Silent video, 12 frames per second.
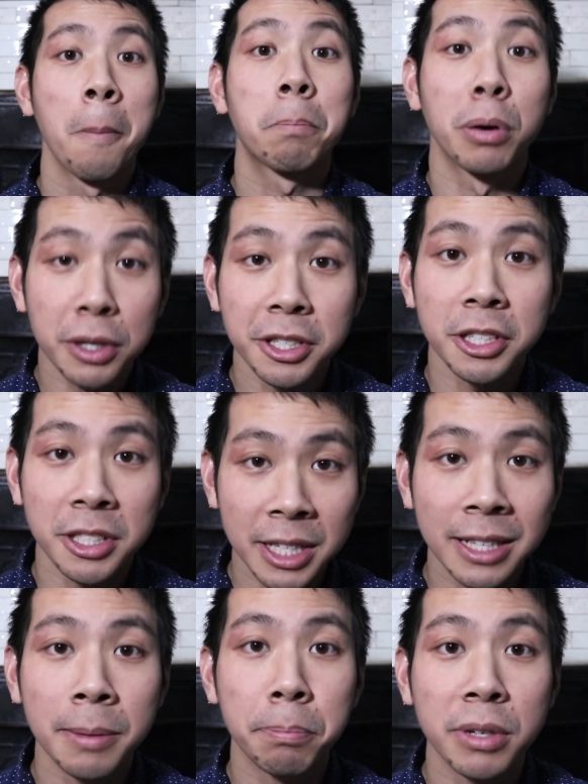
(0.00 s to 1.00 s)

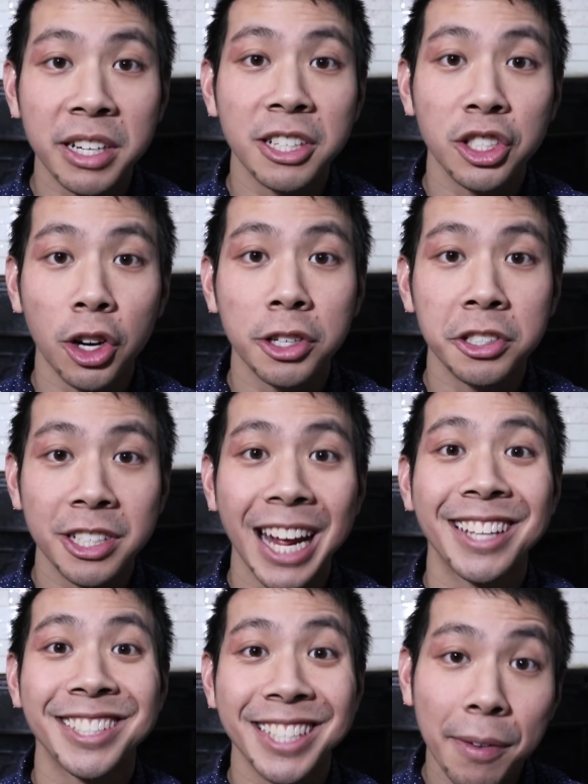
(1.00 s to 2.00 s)
Purchasing the pre-construction
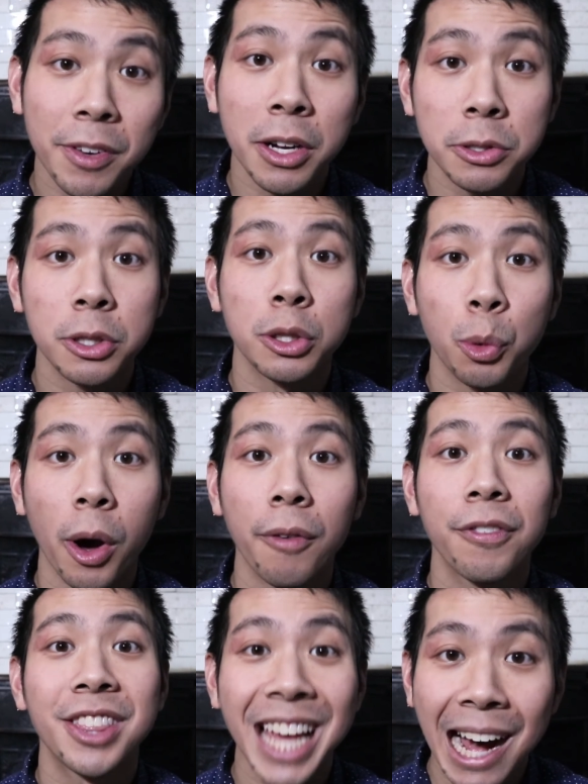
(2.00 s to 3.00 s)
at
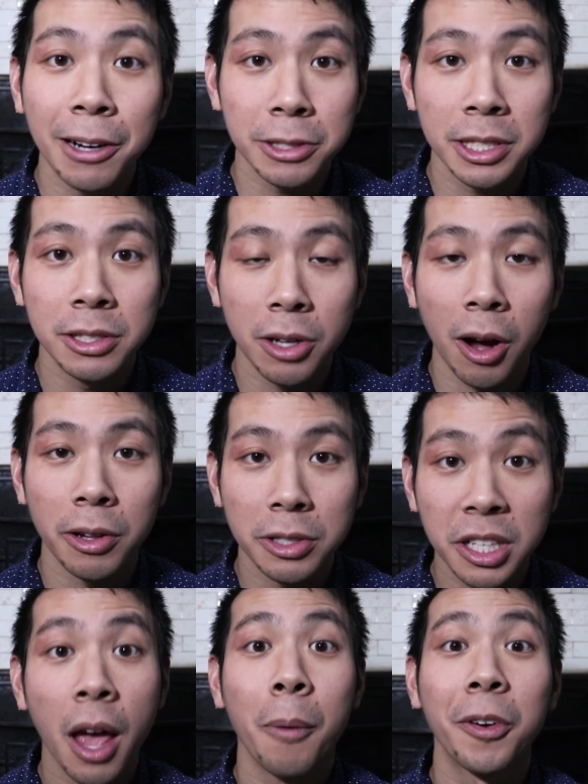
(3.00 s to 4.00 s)

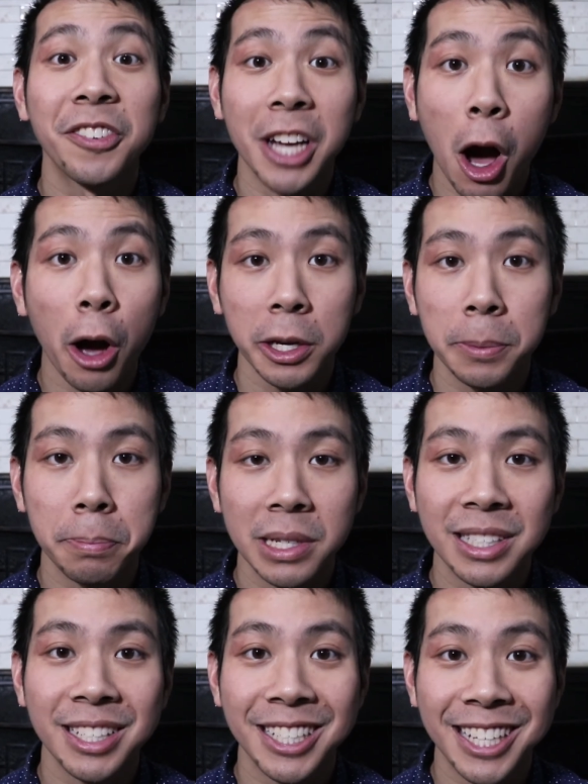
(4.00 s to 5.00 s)
$712,000 with an
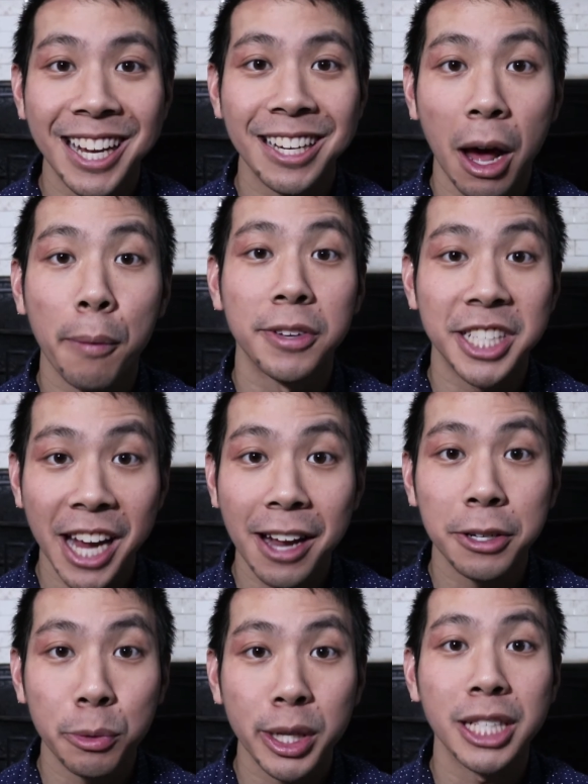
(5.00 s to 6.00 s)
occupancy date of
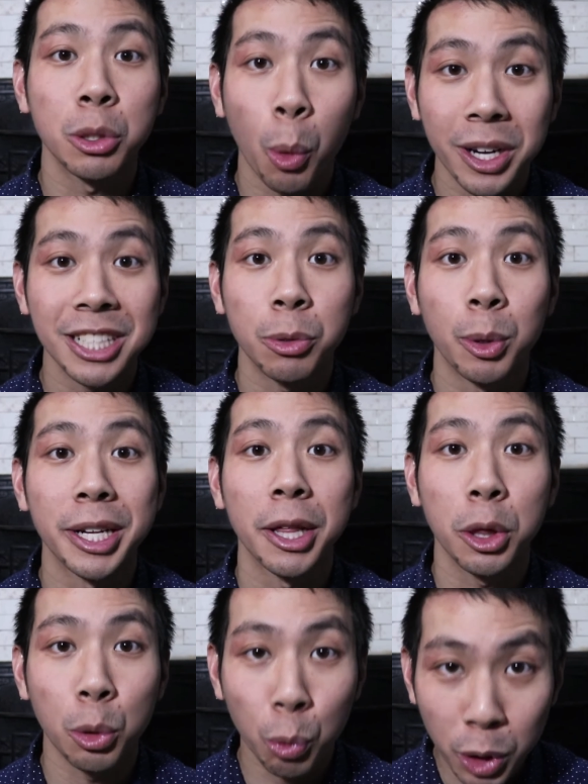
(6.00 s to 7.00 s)
January
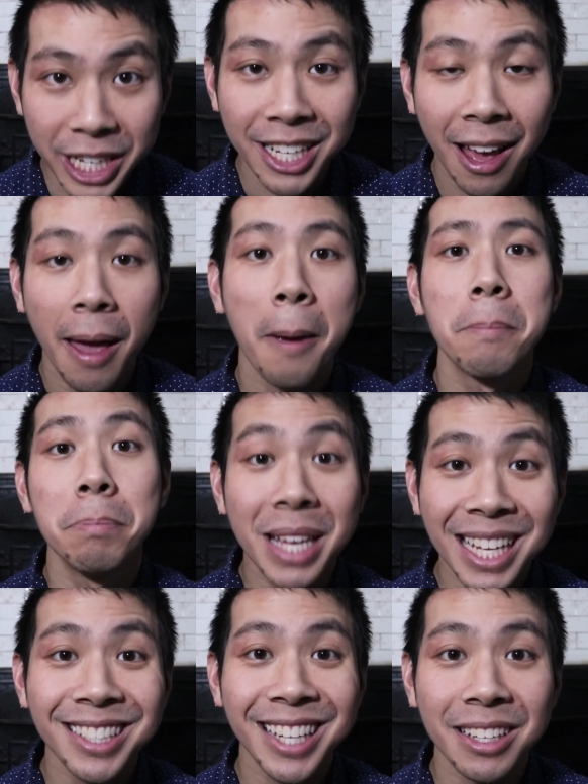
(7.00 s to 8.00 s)
2023
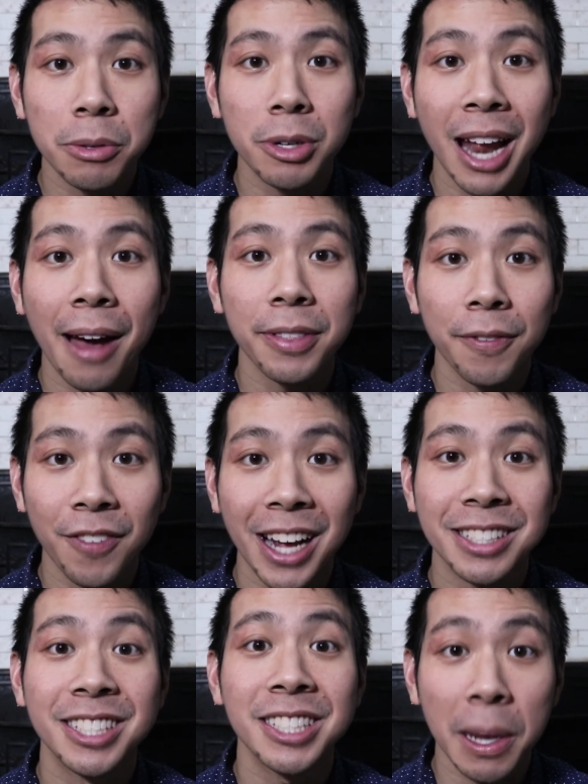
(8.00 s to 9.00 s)
means that you would have to
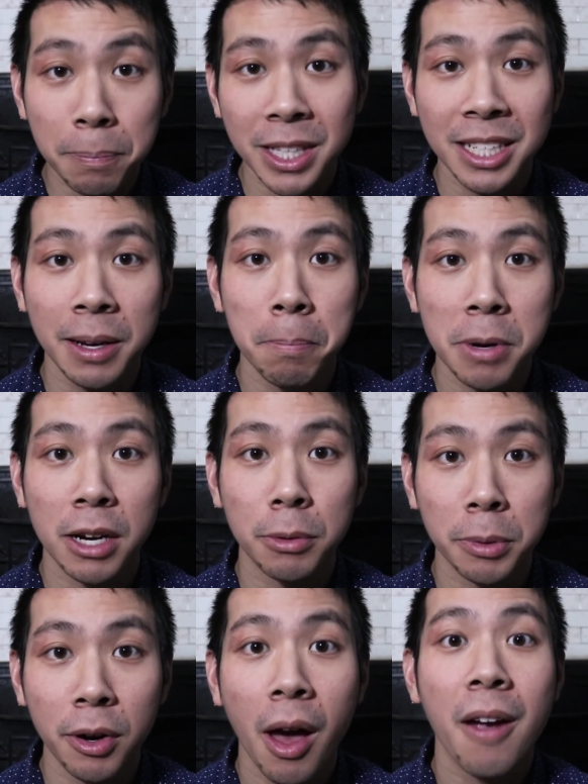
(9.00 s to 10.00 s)
find something
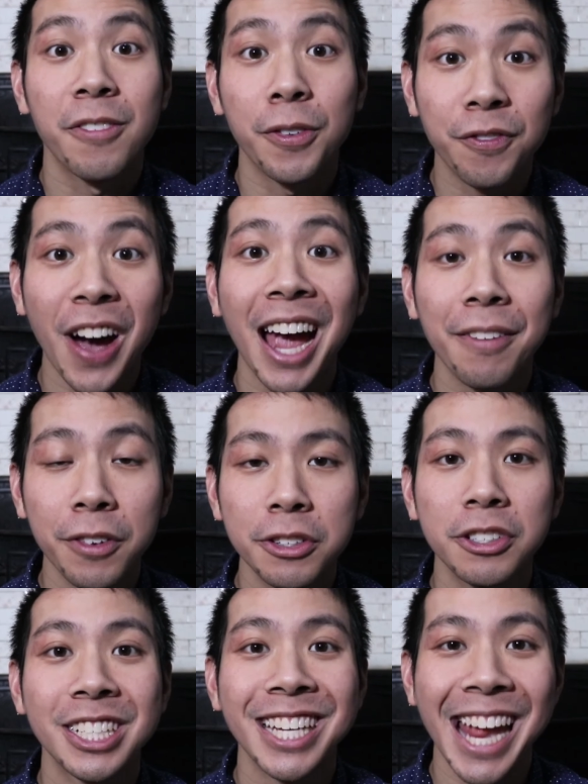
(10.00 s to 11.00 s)
comparable for
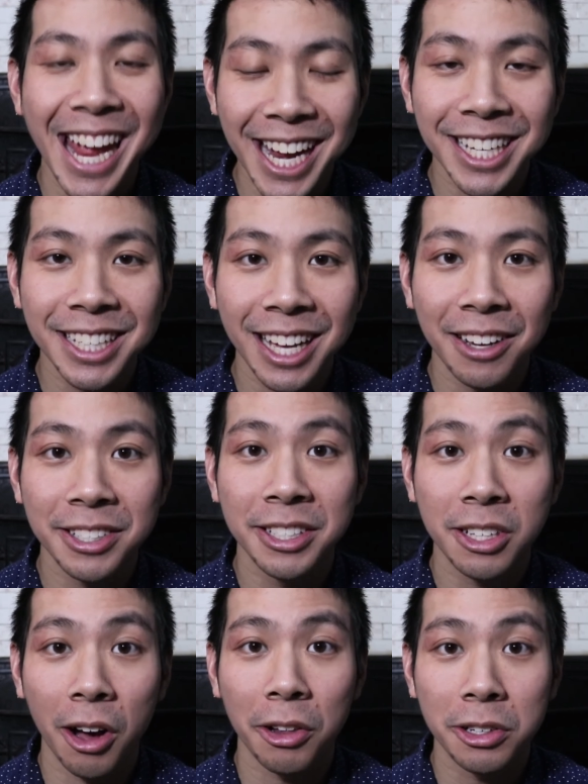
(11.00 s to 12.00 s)

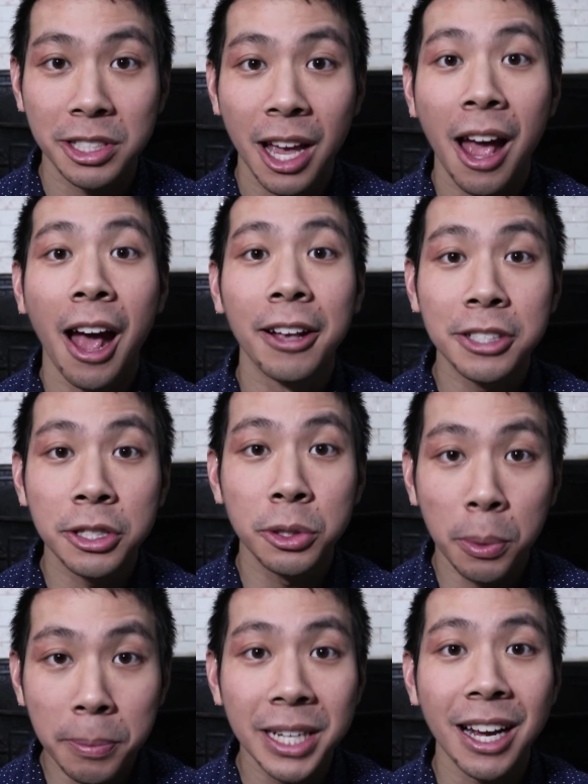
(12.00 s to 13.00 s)
$580,000,
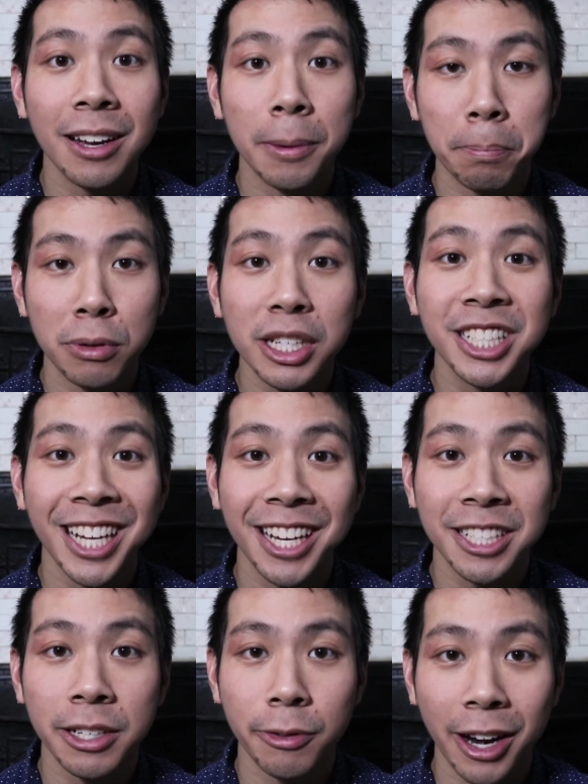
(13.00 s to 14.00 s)
assuming an
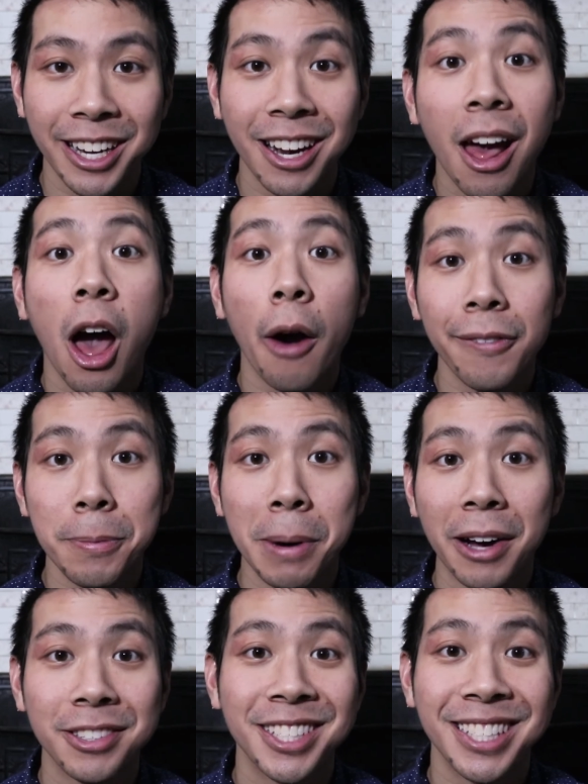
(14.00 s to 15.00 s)
appreciation rate of
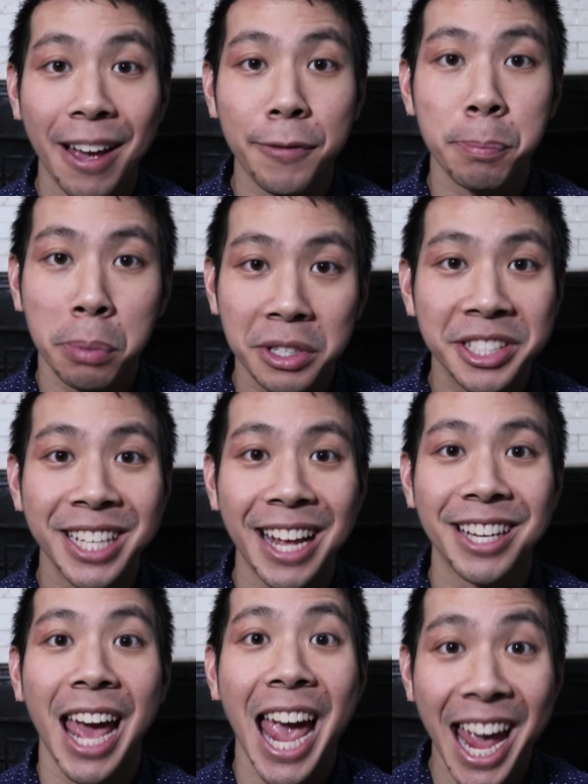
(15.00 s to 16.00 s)
about 7%
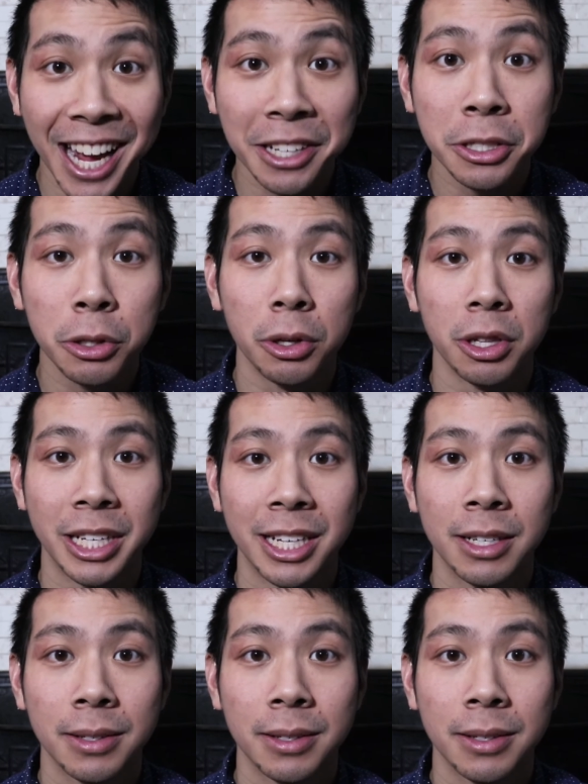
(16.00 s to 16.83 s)
annually.